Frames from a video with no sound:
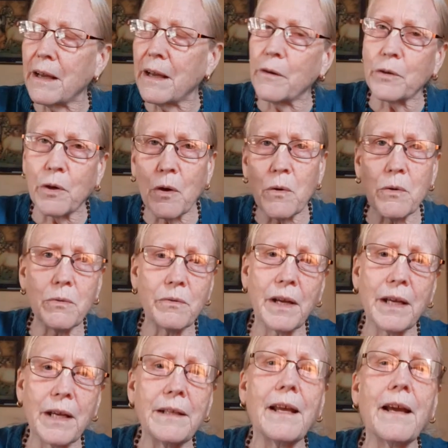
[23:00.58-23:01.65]
now go
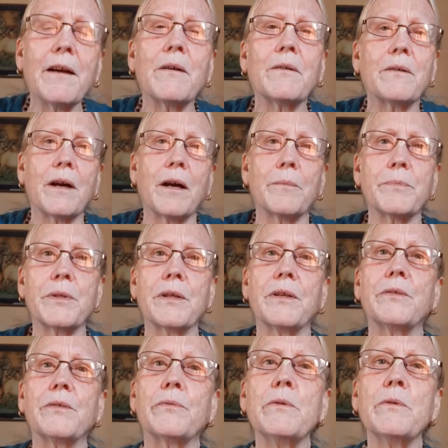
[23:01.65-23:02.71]
right now up to
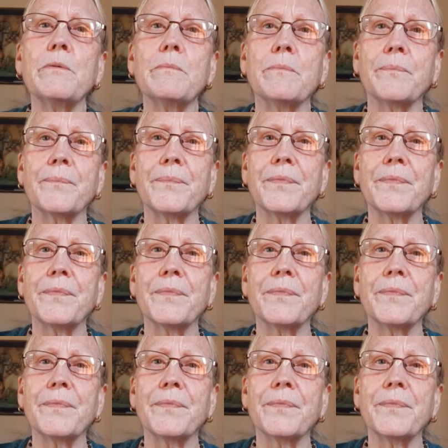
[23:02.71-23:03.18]
his room.